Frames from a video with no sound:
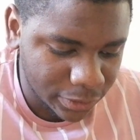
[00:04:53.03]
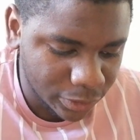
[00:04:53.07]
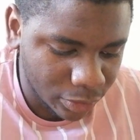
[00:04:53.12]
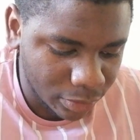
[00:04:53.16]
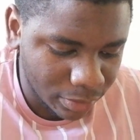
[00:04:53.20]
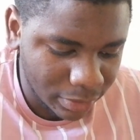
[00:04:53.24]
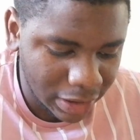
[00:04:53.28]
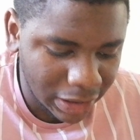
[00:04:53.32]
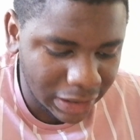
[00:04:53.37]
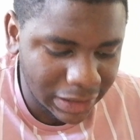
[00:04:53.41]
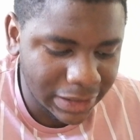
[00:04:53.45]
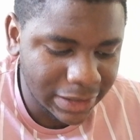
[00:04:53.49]

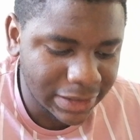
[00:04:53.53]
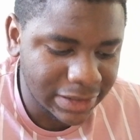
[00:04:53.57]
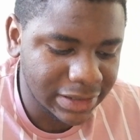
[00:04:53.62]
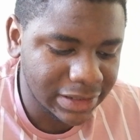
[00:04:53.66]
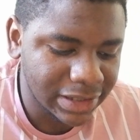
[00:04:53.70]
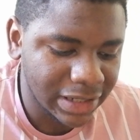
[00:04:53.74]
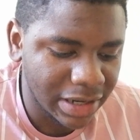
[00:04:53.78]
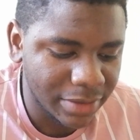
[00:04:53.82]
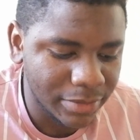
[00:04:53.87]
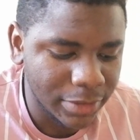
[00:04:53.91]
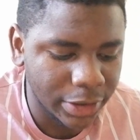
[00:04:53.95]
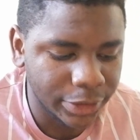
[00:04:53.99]
from Alex
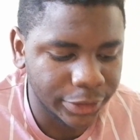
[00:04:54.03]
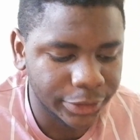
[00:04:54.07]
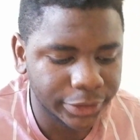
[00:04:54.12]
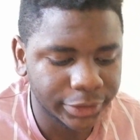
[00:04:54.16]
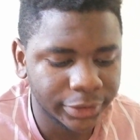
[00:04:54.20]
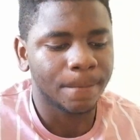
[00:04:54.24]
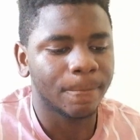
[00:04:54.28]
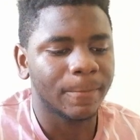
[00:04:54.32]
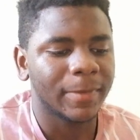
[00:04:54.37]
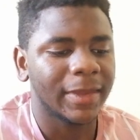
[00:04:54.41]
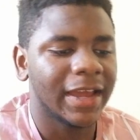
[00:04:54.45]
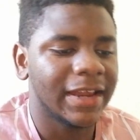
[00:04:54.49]
Camino,
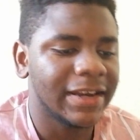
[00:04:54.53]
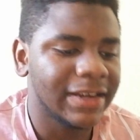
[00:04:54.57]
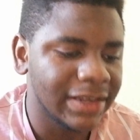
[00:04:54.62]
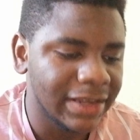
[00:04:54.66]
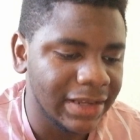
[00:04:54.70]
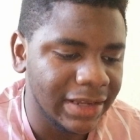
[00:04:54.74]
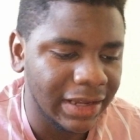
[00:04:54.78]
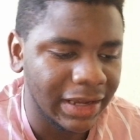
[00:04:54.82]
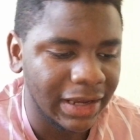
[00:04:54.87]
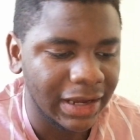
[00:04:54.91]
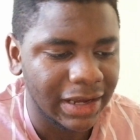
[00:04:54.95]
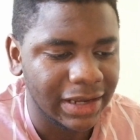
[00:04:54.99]
and
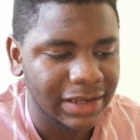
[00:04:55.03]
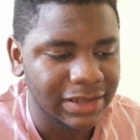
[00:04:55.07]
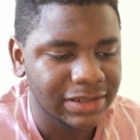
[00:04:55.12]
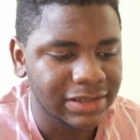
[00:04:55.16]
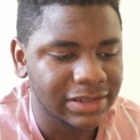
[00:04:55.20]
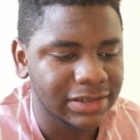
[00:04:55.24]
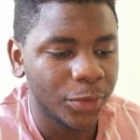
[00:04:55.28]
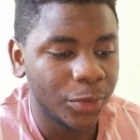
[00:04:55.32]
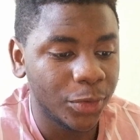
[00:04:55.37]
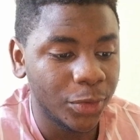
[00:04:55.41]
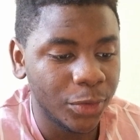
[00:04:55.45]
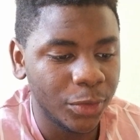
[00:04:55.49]
he
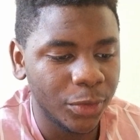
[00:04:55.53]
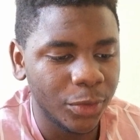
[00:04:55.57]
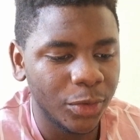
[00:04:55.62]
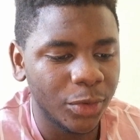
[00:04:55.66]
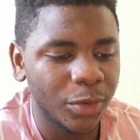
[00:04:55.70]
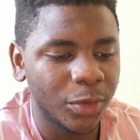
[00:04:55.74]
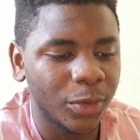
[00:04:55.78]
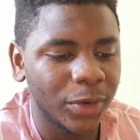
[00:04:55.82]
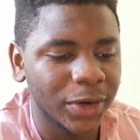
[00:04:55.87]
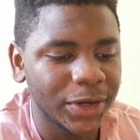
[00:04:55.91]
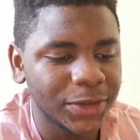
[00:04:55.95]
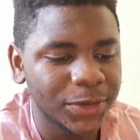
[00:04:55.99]
asks, who or
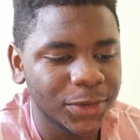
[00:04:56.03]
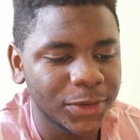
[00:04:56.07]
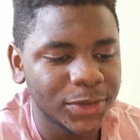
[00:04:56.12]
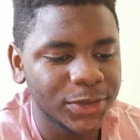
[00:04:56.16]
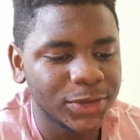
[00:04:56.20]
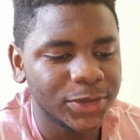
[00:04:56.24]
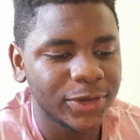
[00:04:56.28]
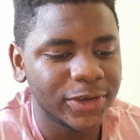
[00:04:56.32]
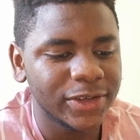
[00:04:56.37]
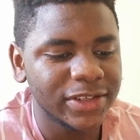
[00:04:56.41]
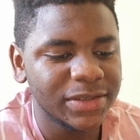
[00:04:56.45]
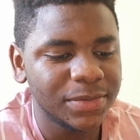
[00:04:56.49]
what was
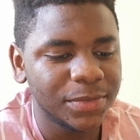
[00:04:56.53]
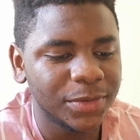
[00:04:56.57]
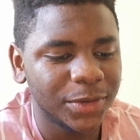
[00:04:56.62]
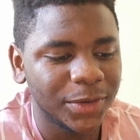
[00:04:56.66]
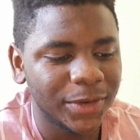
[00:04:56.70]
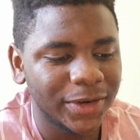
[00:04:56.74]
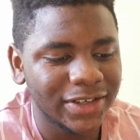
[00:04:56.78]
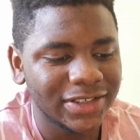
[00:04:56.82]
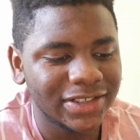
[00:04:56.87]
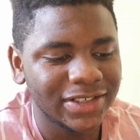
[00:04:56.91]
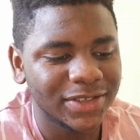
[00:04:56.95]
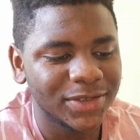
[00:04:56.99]
your
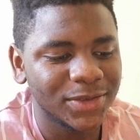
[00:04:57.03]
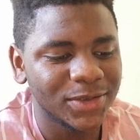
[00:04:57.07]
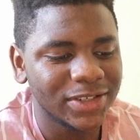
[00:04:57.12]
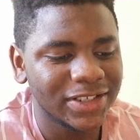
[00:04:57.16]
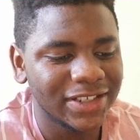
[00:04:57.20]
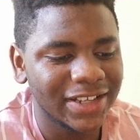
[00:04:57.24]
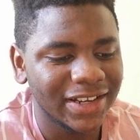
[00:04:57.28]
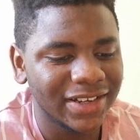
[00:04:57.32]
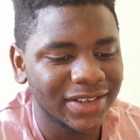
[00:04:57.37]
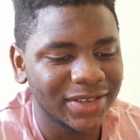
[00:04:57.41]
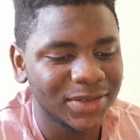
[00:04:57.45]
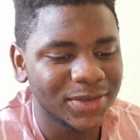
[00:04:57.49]
inspiration
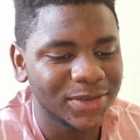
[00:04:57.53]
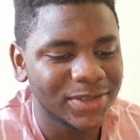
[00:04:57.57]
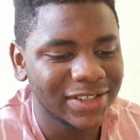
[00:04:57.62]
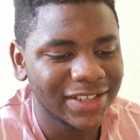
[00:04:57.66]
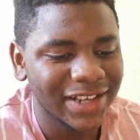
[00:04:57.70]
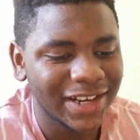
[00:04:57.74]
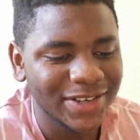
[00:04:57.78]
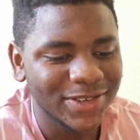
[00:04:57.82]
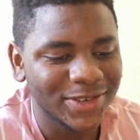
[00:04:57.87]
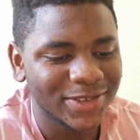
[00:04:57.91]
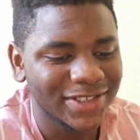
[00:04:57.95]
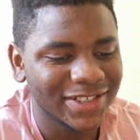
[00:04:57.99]
to
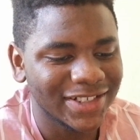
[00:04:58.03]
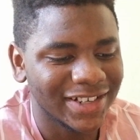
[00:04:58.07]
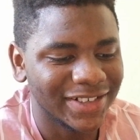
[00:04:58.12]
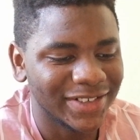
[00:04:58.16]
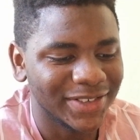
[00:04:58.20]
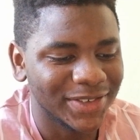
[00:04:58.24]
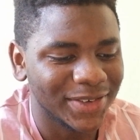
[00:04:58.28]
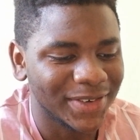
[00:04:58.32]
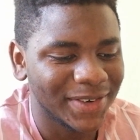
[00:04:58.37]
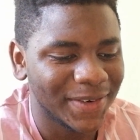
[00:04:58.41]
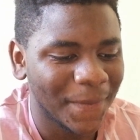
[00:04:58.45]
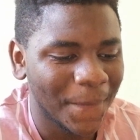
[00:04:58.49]
start your
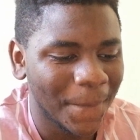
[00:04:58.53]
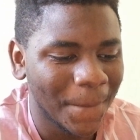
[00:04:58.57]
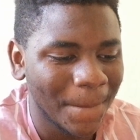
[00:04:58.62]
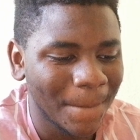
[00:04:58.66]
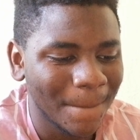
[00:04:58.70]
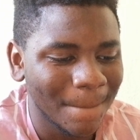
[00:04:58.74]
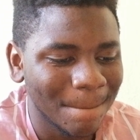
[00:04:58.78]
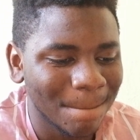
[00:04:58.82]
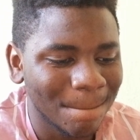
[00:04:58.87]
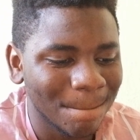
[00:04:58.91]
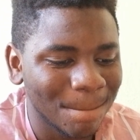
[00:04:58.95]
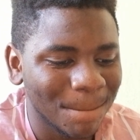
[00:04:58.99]
channel?
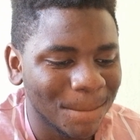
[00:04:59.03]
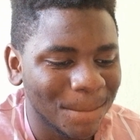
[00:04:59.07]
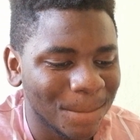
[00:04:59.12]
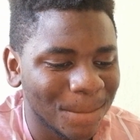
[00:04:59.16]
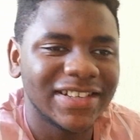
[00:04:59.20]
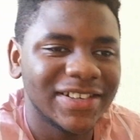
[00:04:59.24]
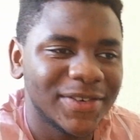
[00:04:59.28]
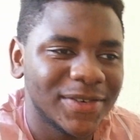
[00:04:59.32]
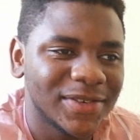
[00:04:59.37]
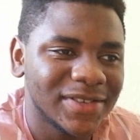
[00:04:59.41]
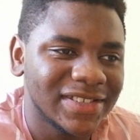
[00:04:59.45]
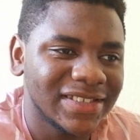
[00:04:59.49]

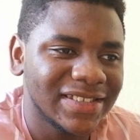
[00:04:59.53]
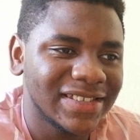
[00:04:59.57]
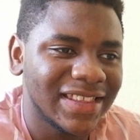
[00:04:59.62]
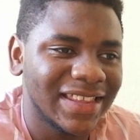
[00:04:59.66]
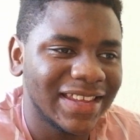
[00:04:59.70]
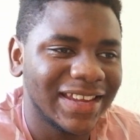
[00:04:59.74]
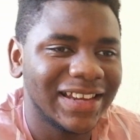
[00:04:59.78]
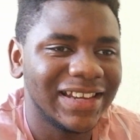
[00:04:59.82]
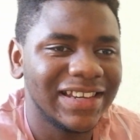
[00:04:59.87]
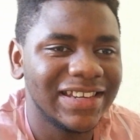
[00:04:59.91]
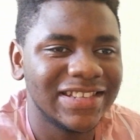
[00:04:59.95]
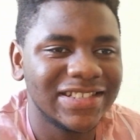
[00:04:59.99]
And it was the
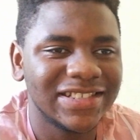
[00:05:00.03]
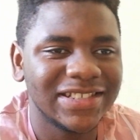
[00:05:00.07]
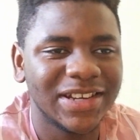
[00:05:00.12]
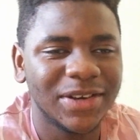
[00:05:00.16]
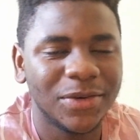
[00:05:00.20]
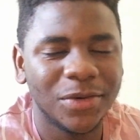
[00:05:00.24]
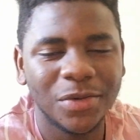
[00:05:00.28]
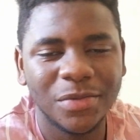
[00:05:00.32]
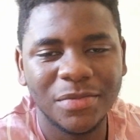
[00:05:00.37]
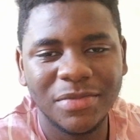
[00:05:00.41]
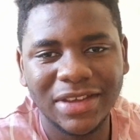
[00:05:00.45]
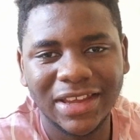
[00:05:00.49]
cliche
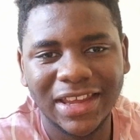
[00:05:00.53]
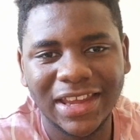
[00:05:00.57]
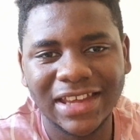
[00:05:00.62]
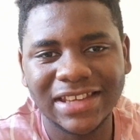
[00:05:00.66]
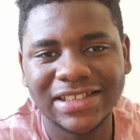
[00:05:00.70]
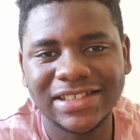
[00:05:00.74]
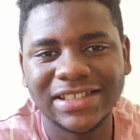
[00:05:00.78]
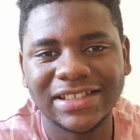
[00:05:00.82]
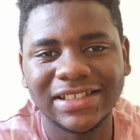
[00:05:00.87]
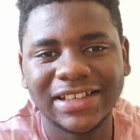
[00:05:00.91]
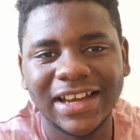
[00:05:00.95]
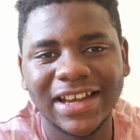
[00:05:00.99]
would be
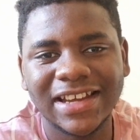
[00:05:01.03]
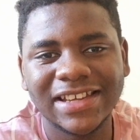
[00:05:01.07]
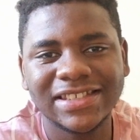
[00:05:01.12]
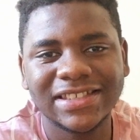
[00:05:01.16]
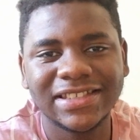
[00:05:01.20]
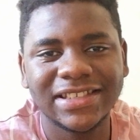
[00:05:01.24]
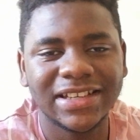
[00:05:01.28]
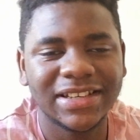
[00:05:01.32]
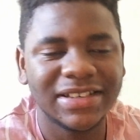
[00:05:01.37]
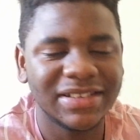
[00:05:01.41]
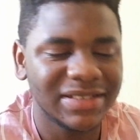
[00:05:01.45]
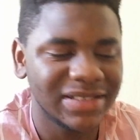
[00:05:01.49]
Casey
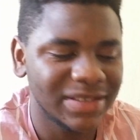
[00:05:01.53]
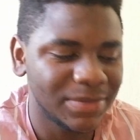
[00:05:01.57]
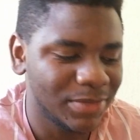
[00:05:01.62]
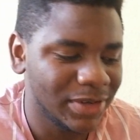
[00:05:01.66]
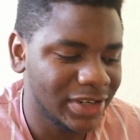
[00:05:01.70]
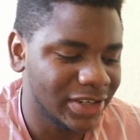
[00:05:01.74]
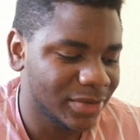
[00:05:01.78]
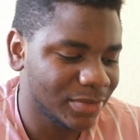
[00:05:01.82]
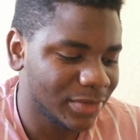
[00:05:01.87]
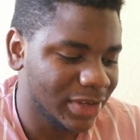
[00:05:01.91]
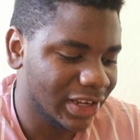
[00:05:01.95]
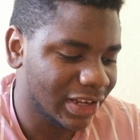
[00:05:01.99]
Neistat,
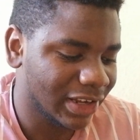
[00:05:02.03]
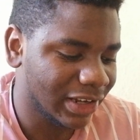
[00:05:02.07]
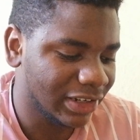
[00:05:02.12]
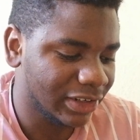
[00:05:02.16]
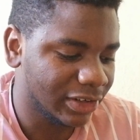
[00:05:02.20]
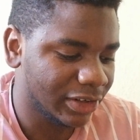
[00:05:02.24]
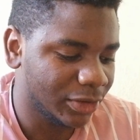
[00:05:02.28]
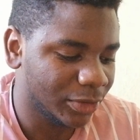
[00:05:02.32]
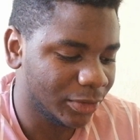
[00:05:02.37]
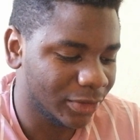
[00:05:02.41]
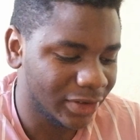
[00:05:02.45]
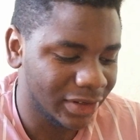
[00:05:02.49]
Peter Meekan,
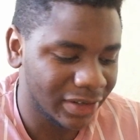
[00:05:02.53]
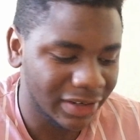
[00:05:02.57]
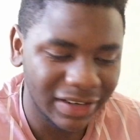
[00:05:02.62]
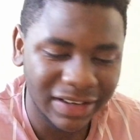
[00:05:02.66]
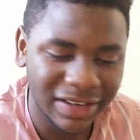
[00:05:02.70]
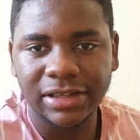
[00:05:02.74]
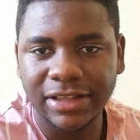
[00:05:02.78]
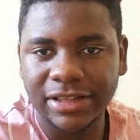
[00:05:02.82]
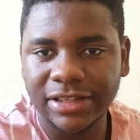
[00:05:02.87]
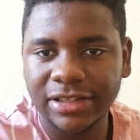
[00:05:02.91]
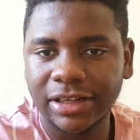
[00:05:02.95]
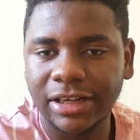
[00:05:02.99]
and
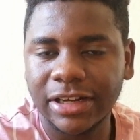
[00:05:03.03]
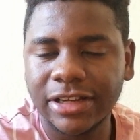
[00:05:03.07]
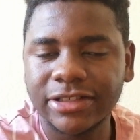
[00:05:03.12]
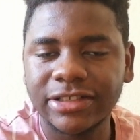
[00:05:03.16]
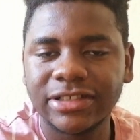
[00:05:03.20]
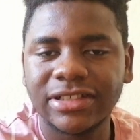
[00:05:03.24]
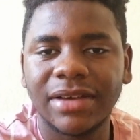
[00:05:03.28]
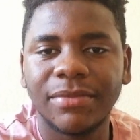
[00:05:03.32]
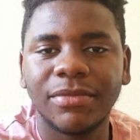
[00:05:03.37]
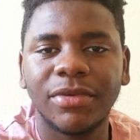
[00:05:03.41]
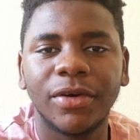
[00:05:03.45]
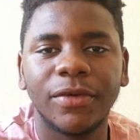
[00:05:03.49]
there's a large
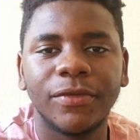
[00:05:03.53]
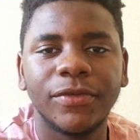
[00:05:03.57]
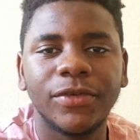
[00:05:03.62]
number of